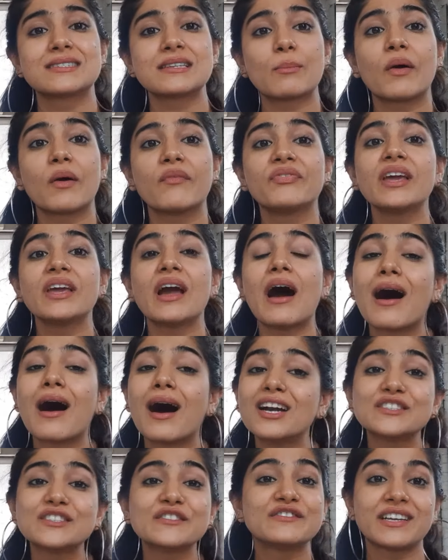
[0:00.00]
about the
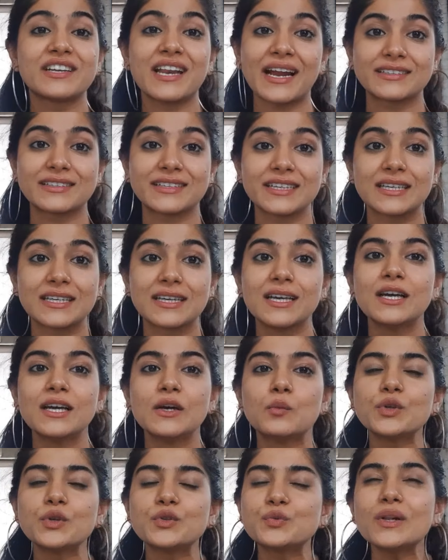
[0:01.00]
art of directing,
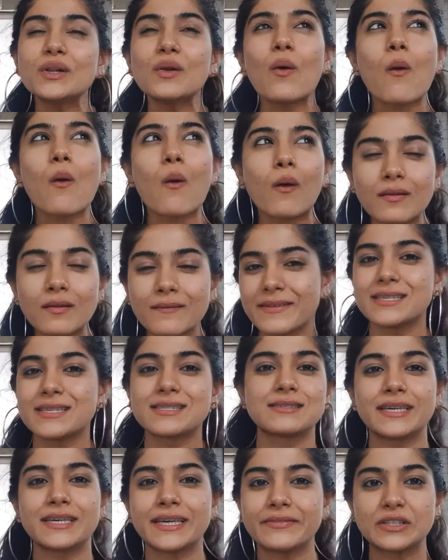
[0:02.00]
which will always
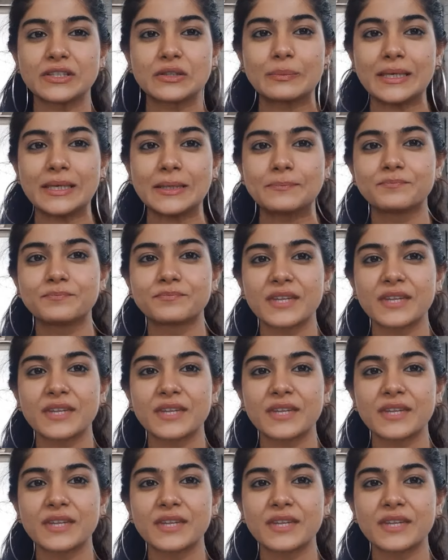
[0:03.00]
stay with me.